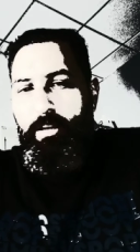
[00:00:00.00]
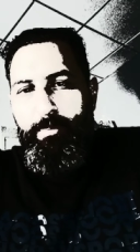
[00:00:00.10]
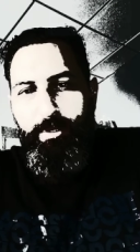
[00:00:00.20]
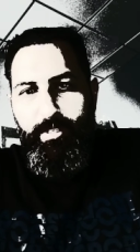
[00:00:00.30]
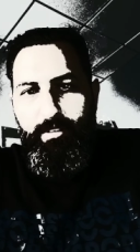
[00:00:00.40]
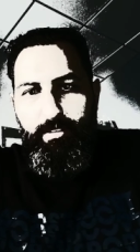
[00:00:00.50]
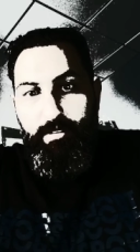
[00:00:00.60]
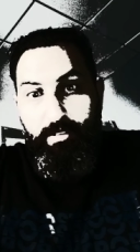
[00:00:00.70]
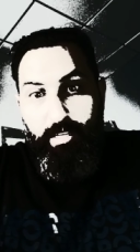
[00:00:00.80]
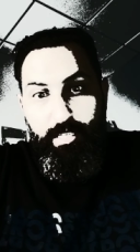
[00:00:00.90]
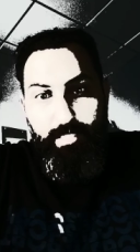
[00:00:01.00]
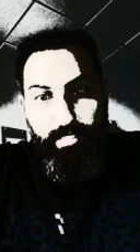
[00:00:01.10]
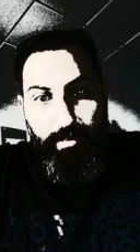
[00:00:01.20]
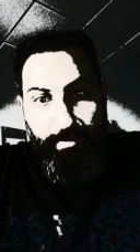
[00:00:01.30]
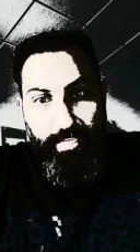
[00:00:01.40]
going to discuss
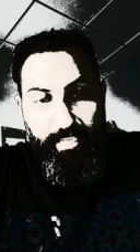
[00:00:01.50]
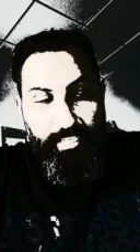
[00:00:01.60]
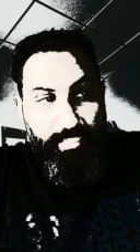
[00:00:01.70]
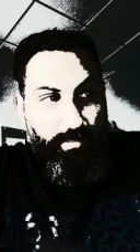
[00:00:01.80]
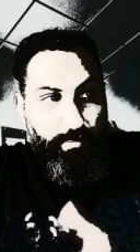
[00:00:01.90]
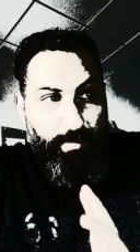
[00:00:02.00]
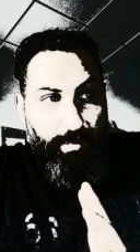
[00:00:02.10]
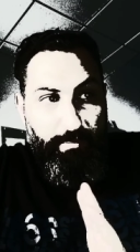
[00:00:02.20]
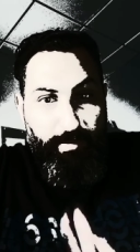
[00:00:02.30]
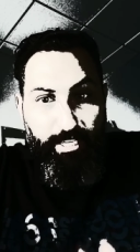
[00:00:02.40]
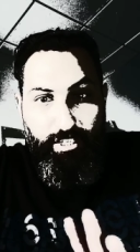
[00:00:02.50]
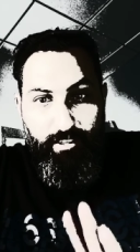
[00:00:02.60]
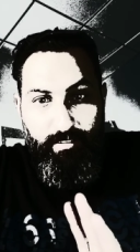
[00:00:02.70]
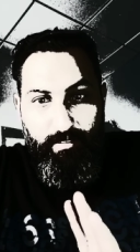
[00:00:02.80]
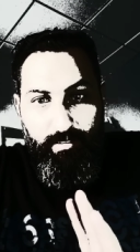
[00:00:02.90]
something that's been
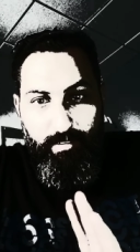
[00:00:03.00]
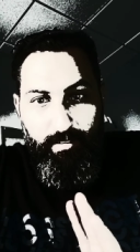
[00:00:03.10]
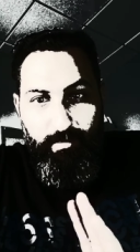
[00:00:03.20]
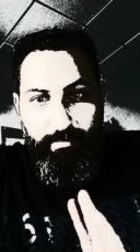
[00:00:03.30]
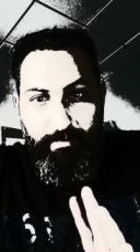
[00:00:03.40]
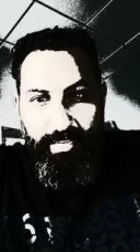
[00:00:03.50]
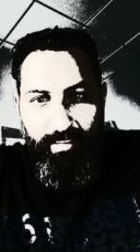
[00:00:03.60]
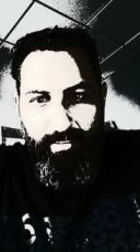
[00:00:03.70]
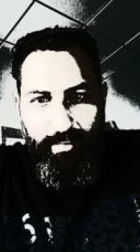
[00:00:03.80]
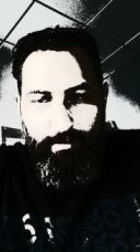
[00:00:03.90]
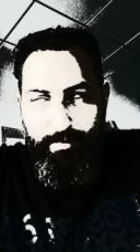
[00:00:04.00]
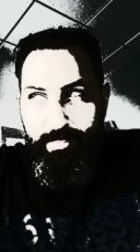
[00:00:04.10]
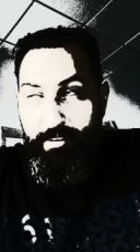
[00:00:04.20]
mentioned many times. I've